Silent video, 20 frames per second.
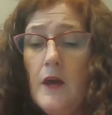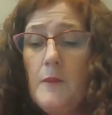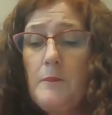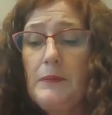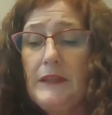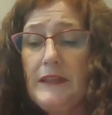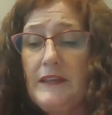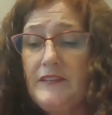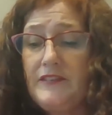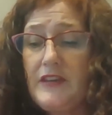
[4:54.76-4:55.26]

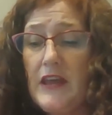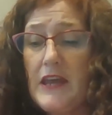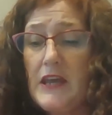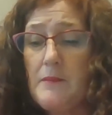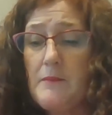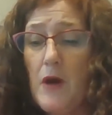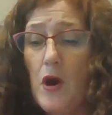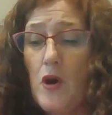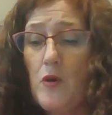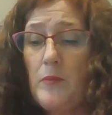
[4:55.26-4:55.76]
Please take
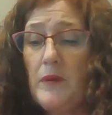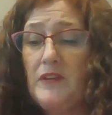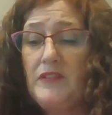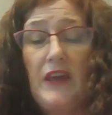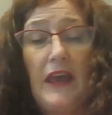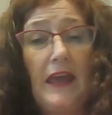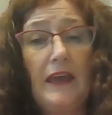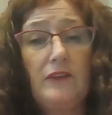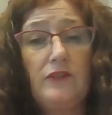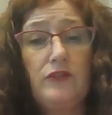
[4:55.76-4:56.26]
a moment
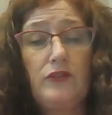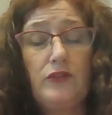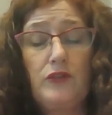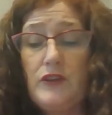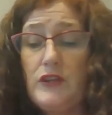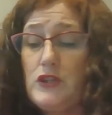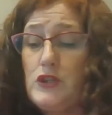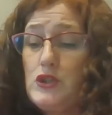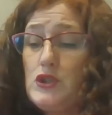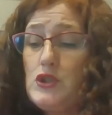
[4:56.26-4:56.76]
to answer
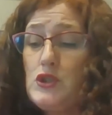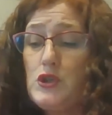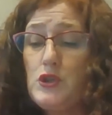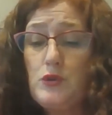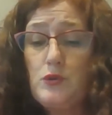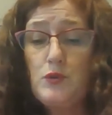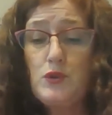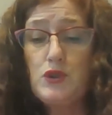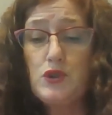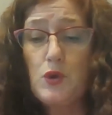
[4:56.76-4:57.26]
these two
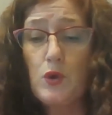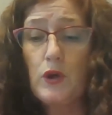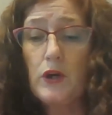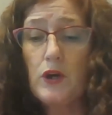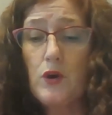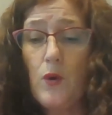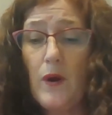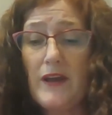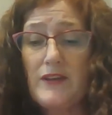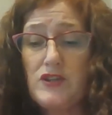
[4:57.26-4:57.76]
short
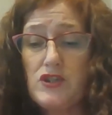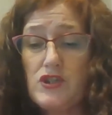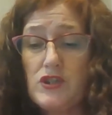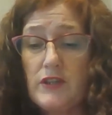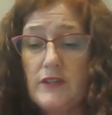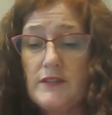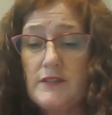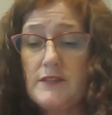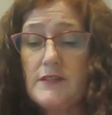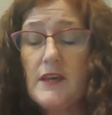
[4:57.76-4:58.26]

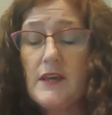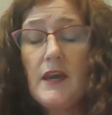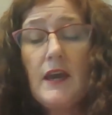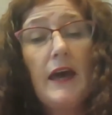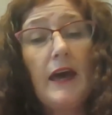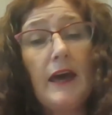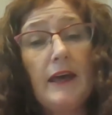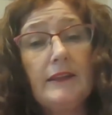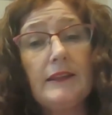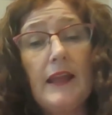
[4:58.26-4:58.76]
questions
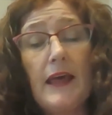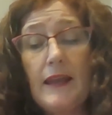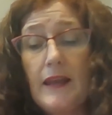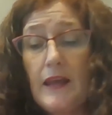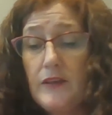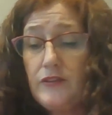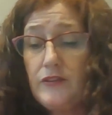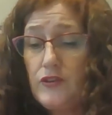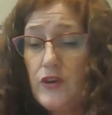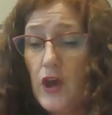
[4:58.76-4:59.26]
and let
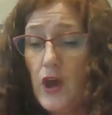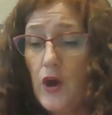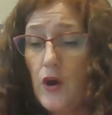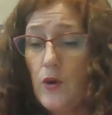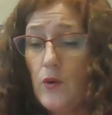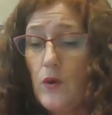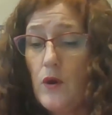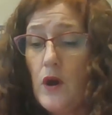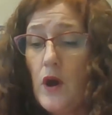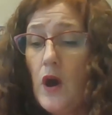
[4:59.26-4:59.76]
us
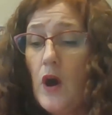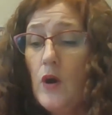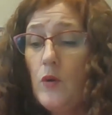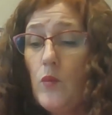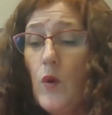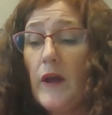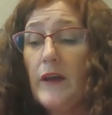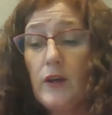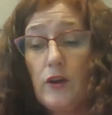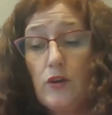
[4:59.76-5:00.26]
know
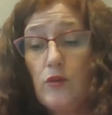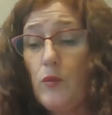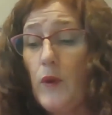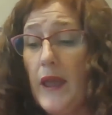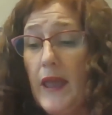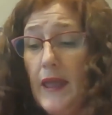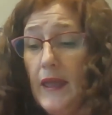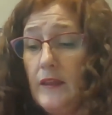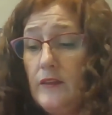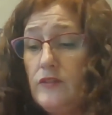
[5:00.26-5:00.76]
what
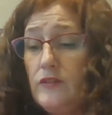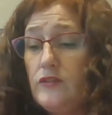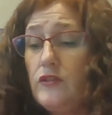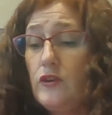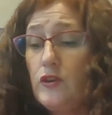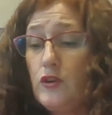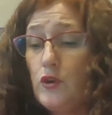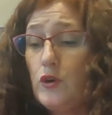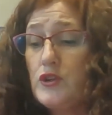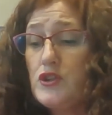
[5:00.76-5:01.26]
grades
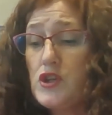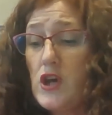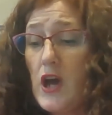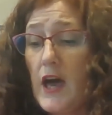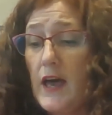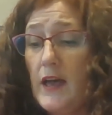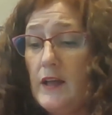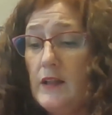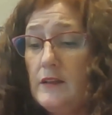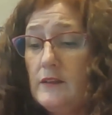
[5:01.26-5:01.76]
your
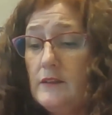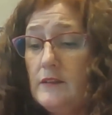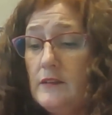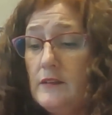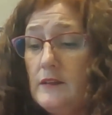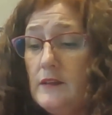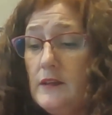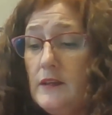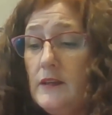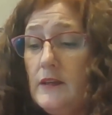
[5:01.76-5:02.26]
child
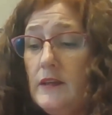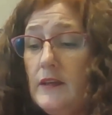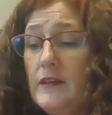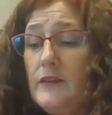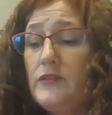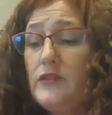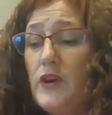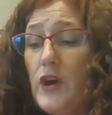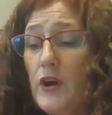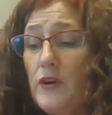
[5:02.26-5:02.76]

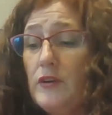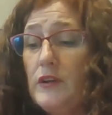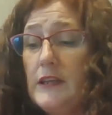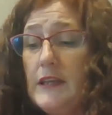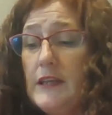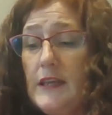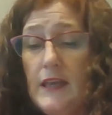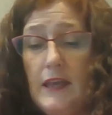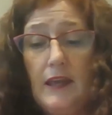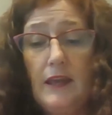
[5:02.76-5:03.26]
is
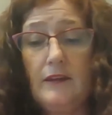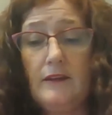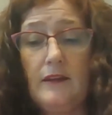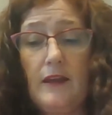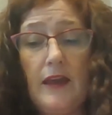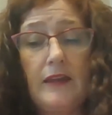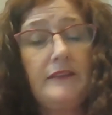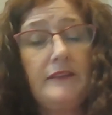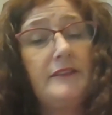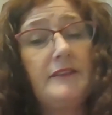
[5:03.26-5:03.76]
currently in
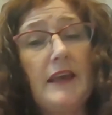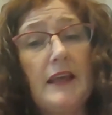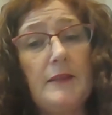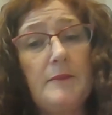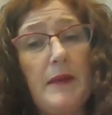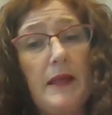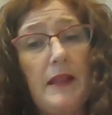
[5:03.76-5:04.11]
at Salem